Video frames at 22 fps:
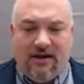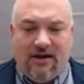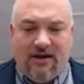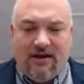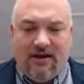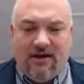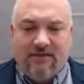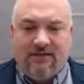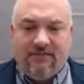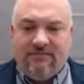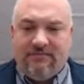
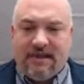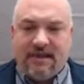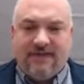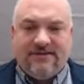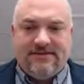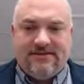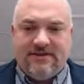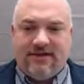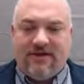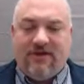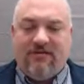heart,
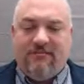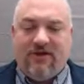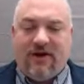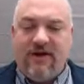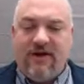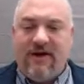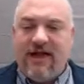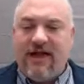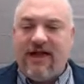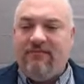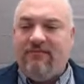as the name
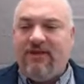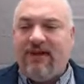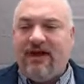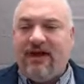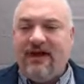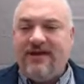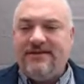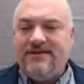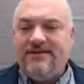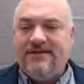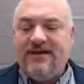cardiac
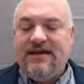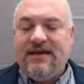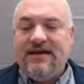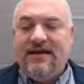implies,